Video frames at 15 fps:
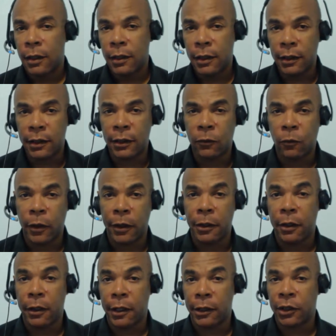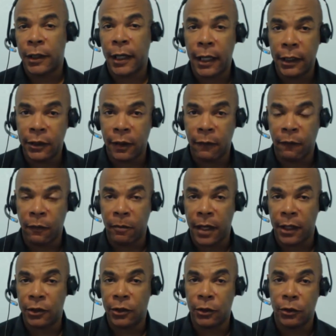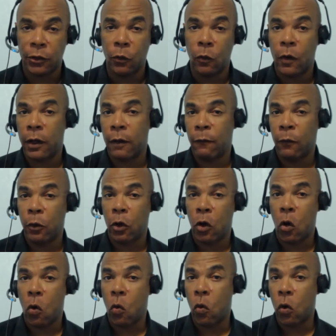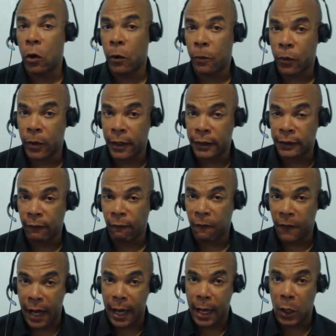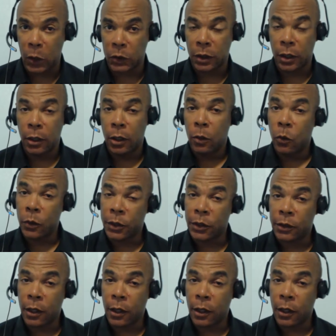This is where you're going to change information to one of your WordPress files, which is